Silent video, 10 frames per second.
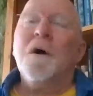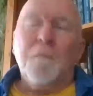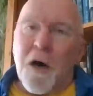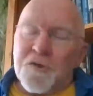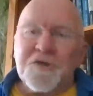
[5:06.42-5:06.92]

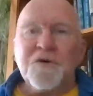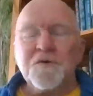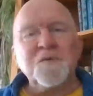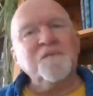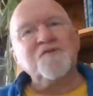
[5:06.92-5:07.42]
Mars
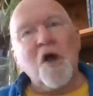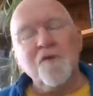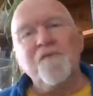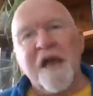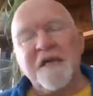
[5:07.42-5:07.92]
deals with
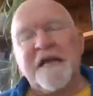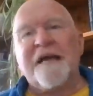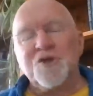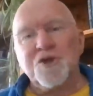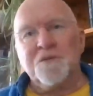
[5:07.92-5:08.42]
direct
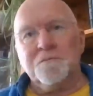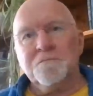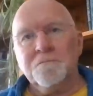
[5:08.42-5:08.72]
action.